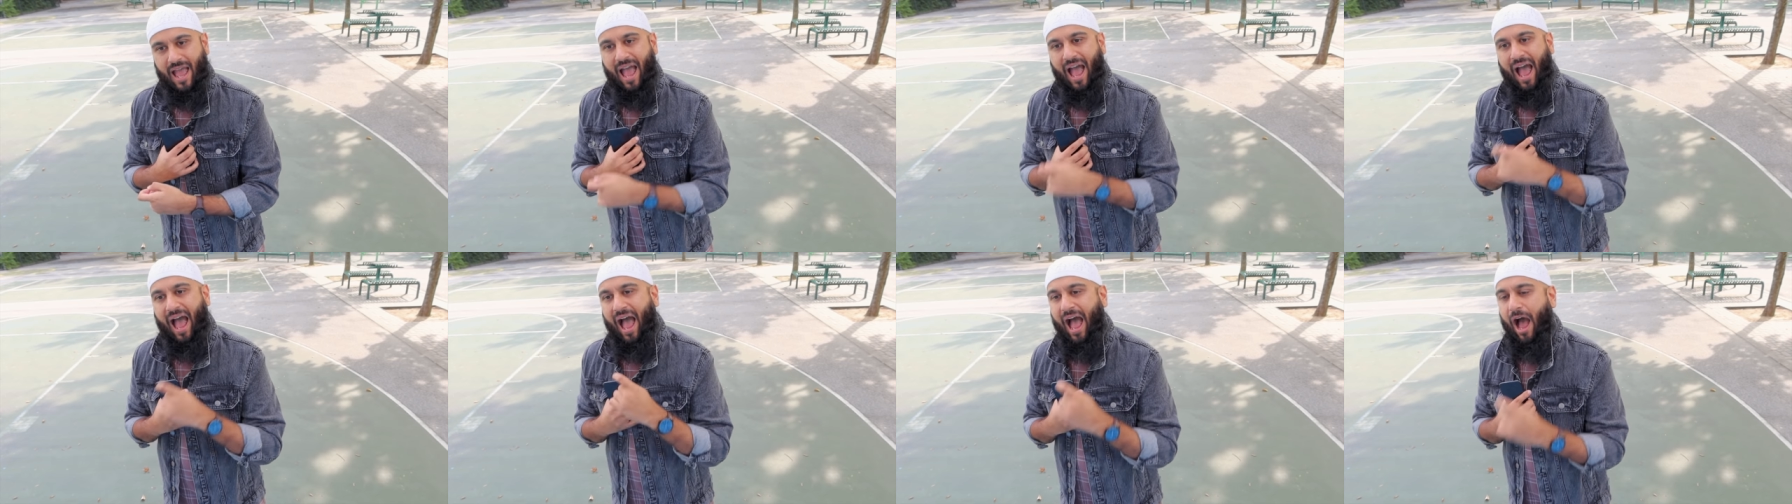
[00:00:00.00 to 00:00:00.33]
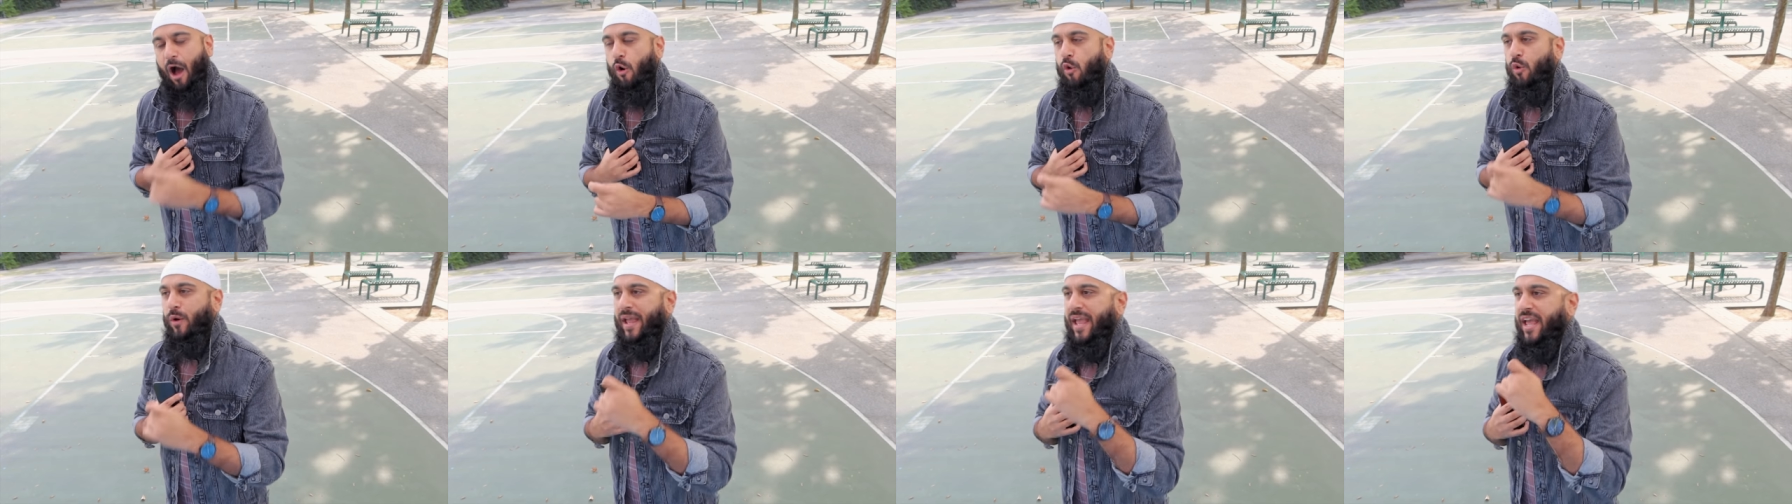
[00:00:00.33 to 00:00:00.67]

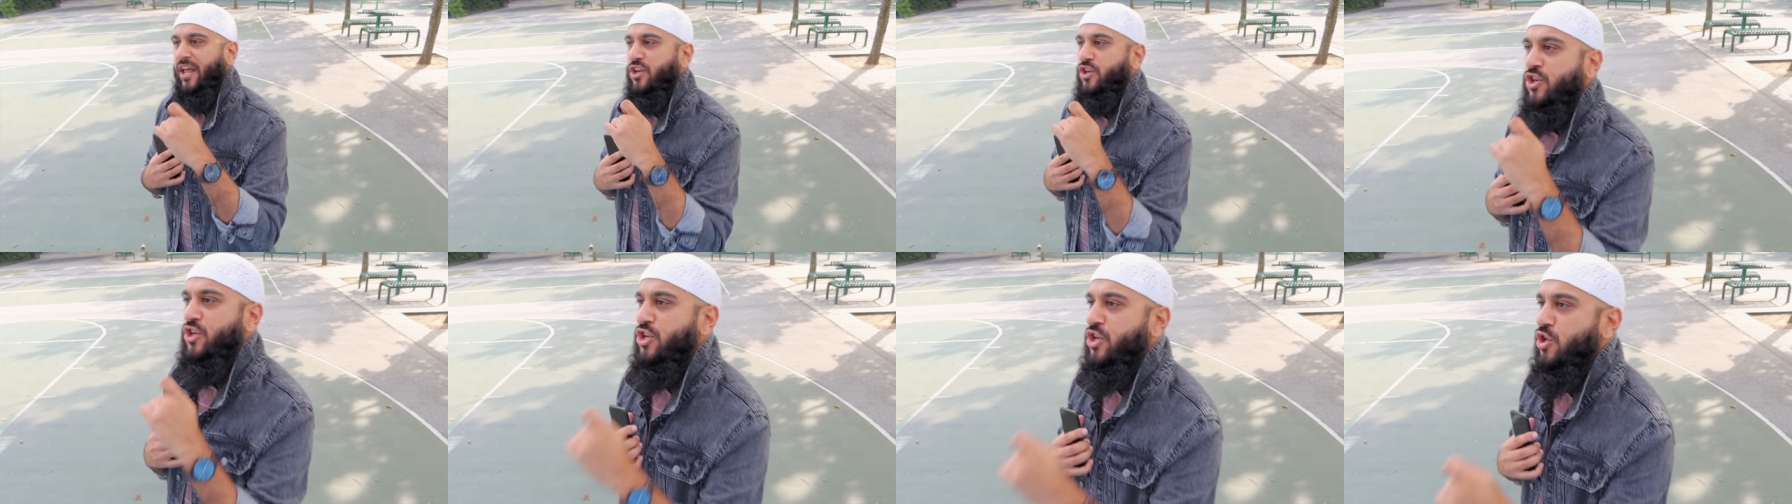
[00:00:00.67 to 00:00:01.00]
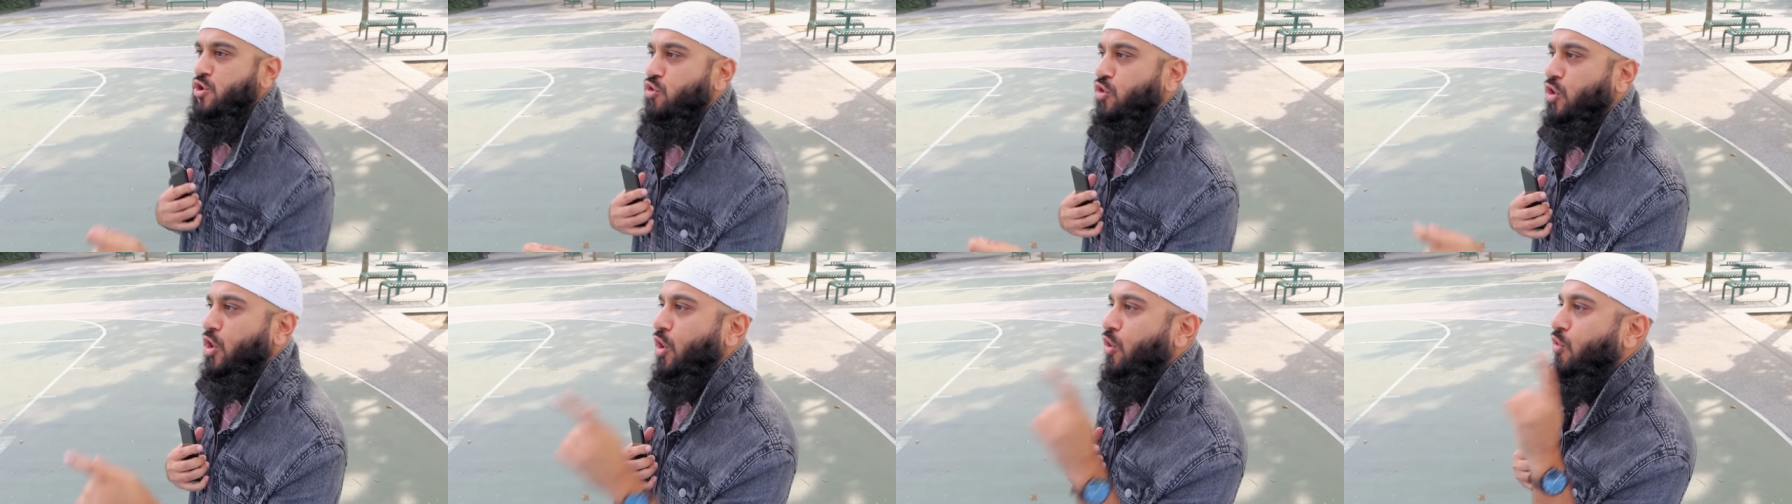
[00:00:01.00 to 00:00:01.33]
How can
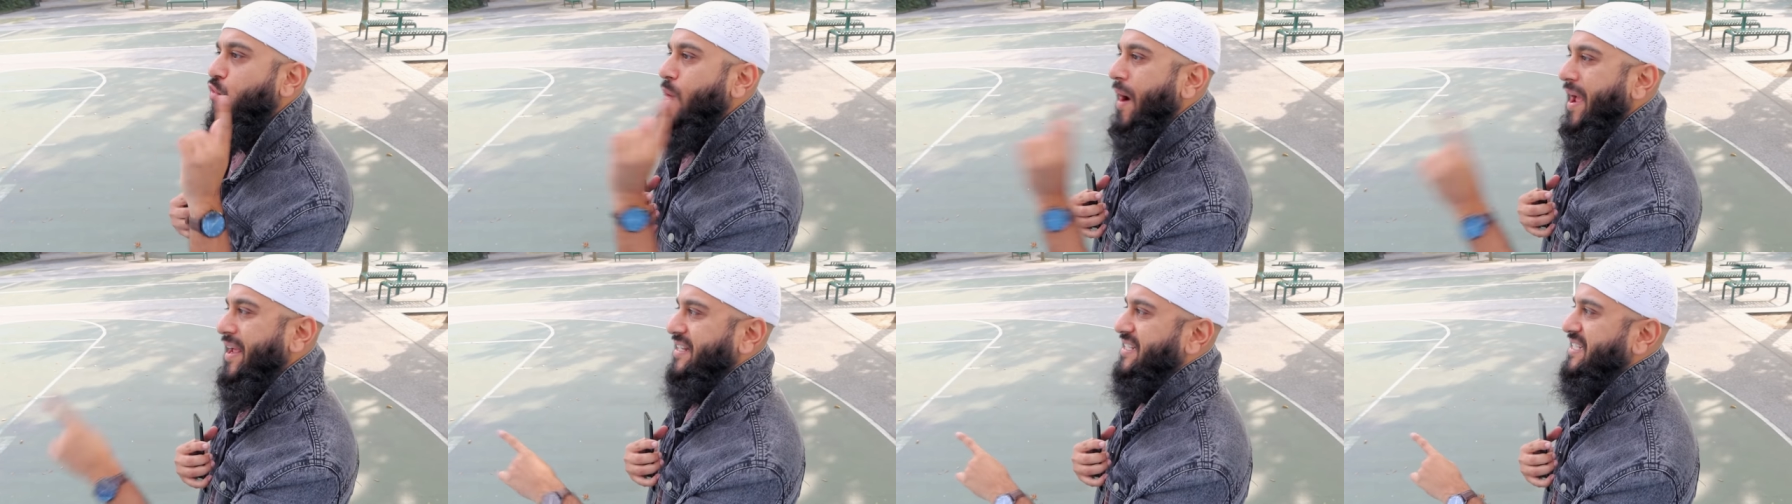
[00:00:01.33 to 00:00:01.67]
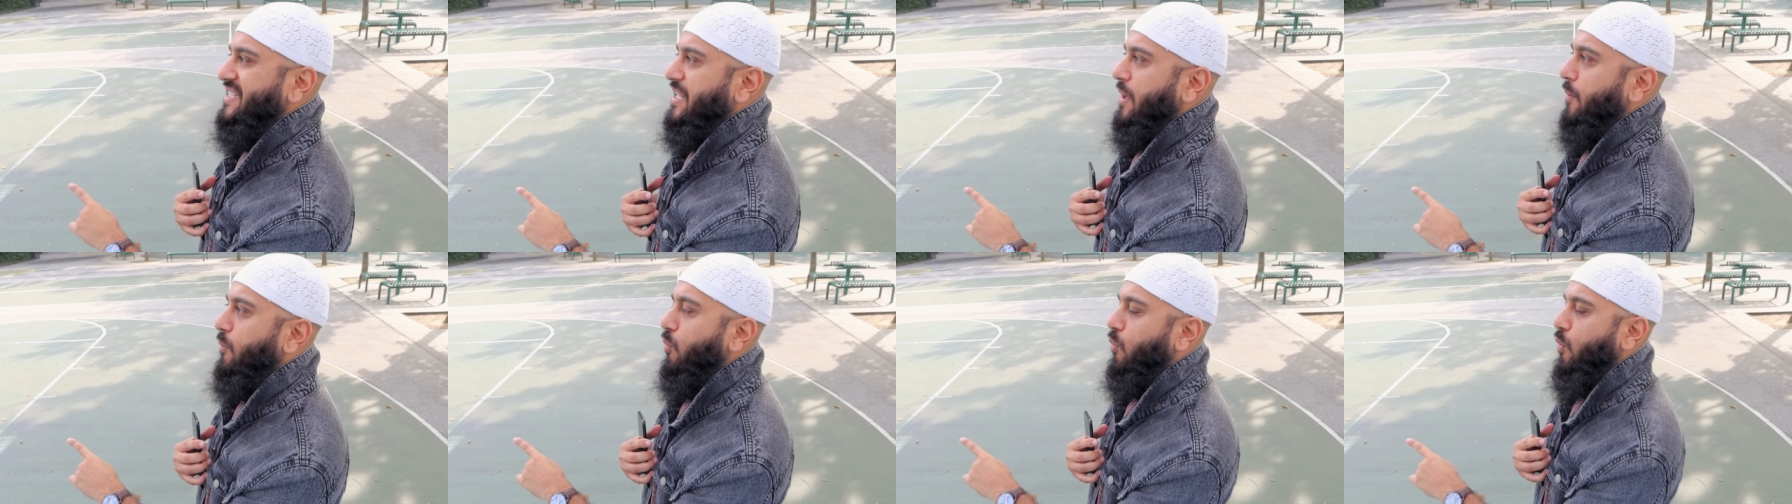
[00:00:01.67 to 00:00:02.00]
you correct
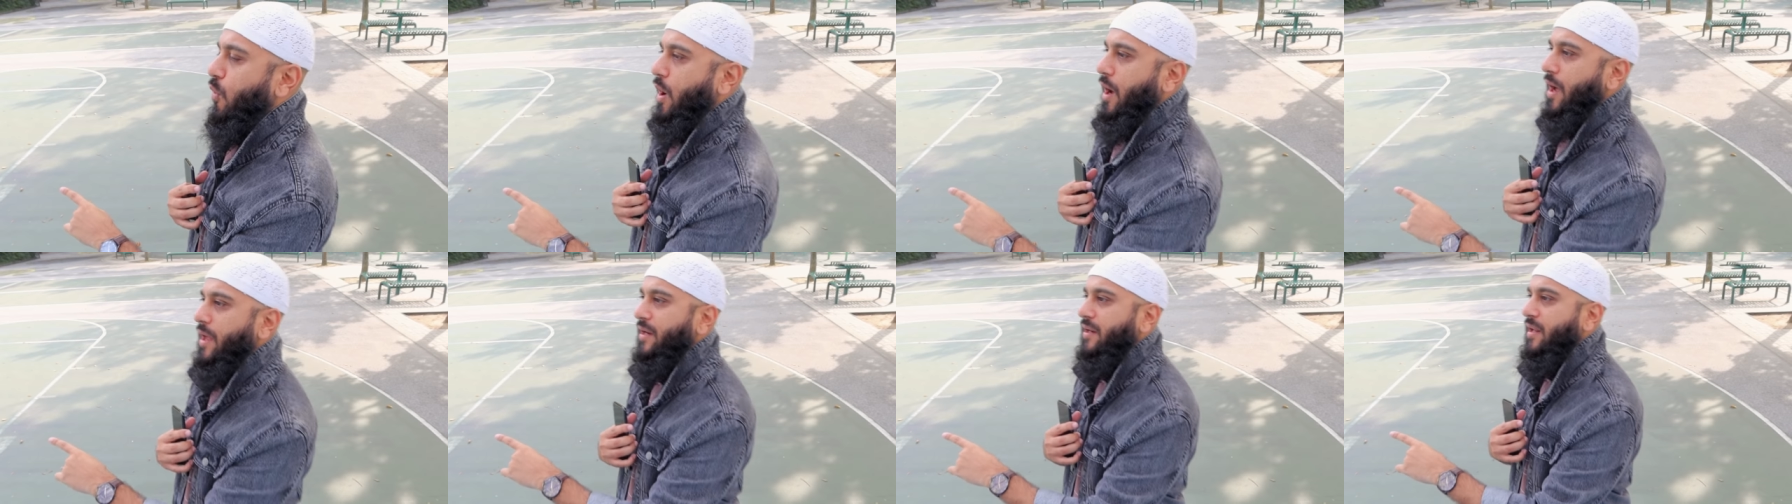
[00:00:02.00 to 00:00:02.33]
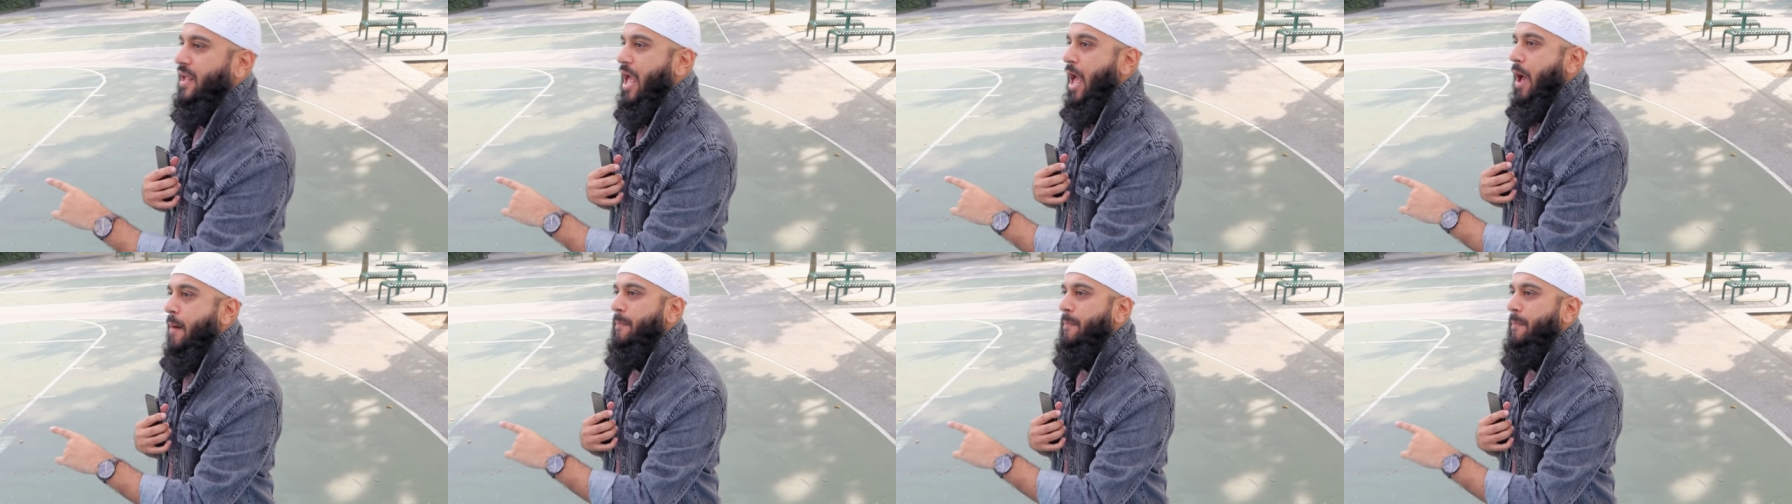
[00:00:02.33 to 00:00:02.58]
someone